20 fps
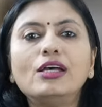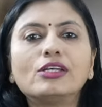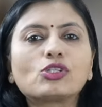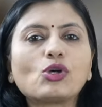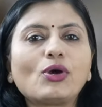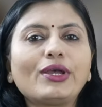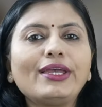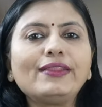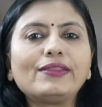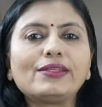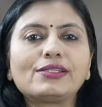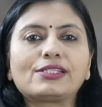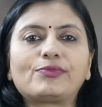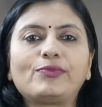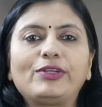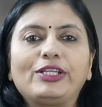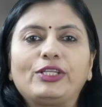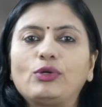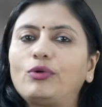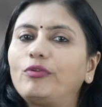So in this
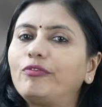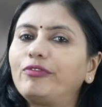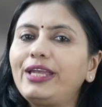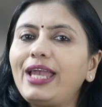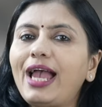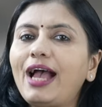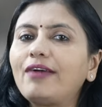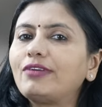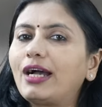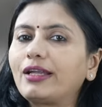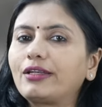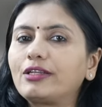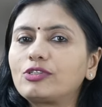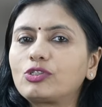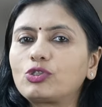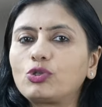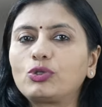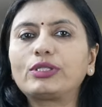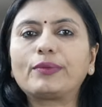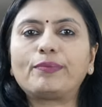video, we have
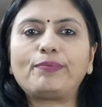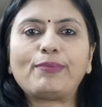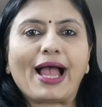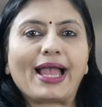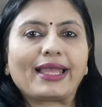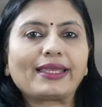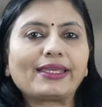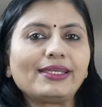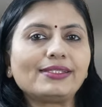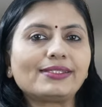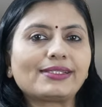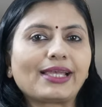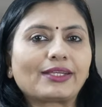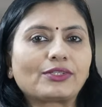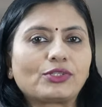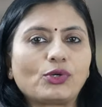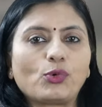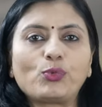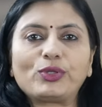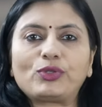understood the banking
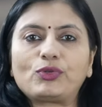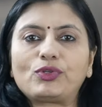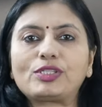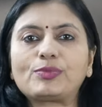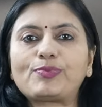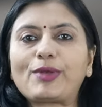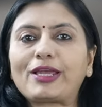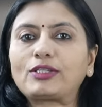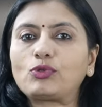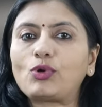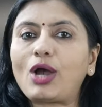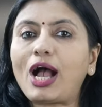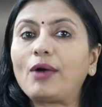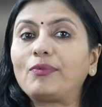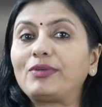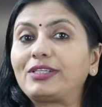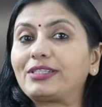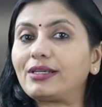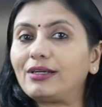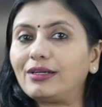sector with respect to how
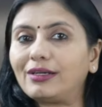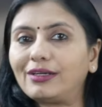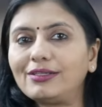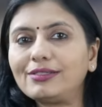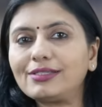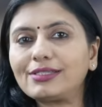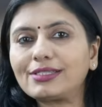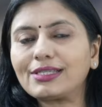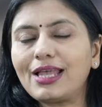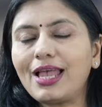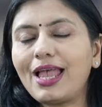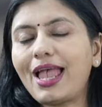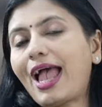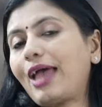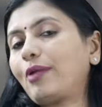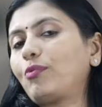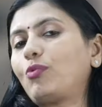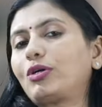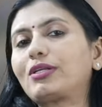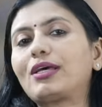it earns
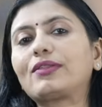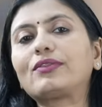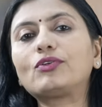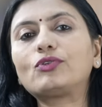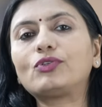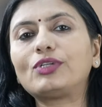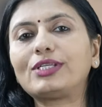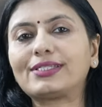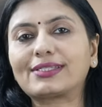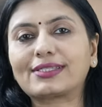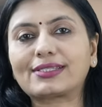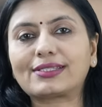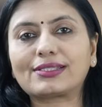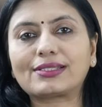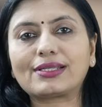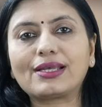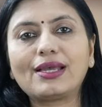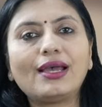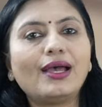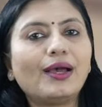and what are the risks.
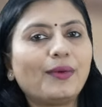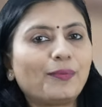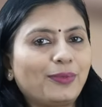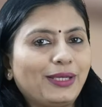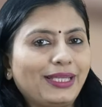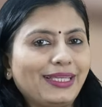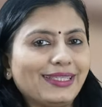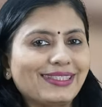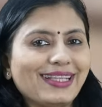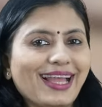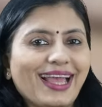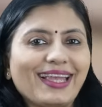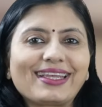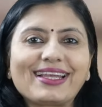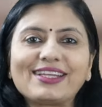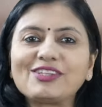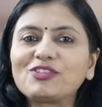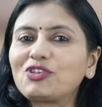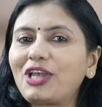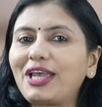Please like
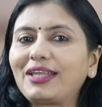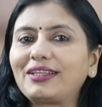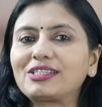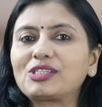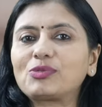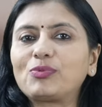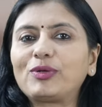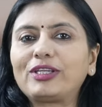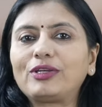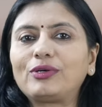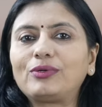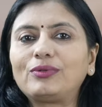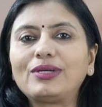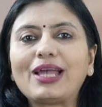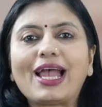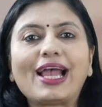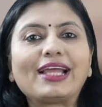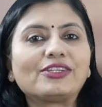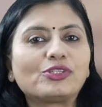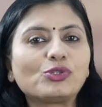and share this video,
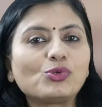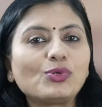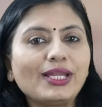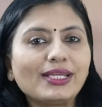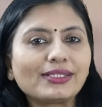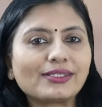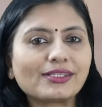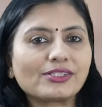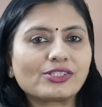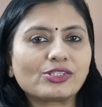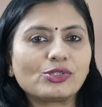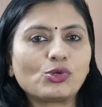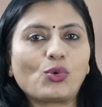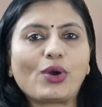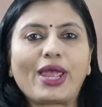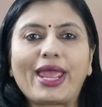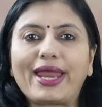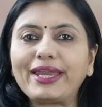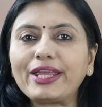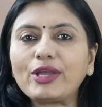and do let us know
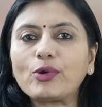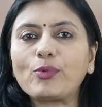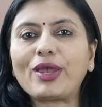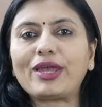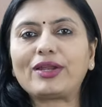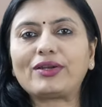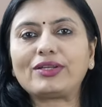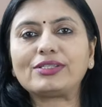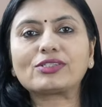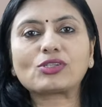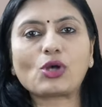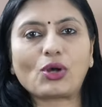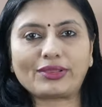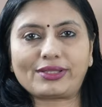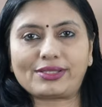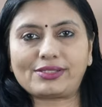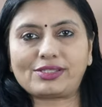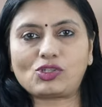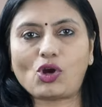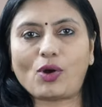any queries on
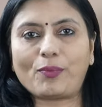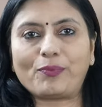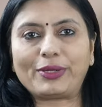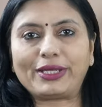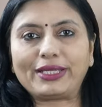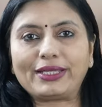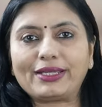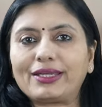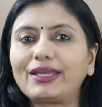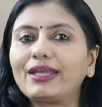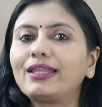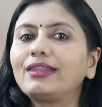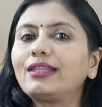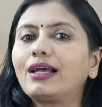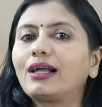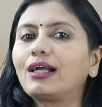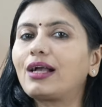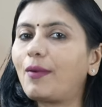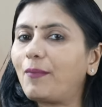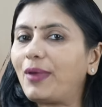this topic in the
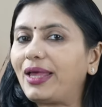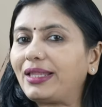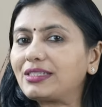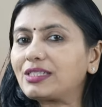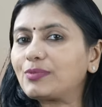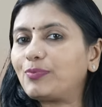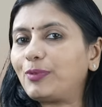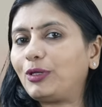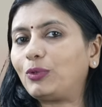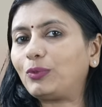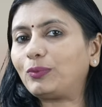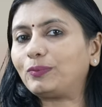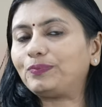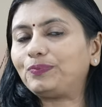comments below.